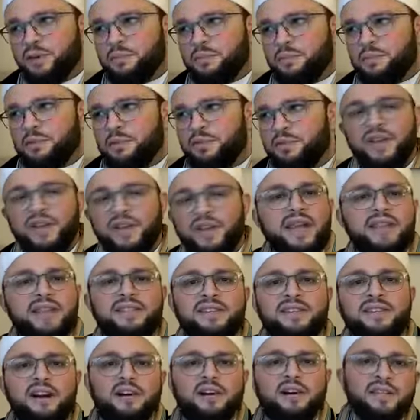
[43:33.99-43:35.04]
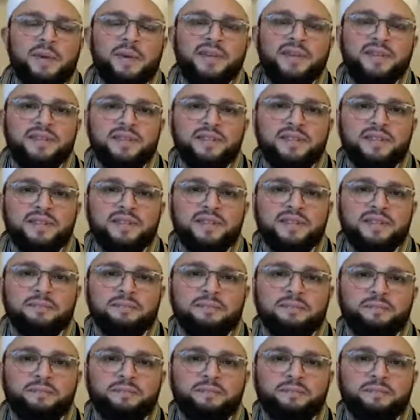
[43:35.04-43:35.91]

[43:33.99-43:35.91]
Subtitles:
pervades our spaces.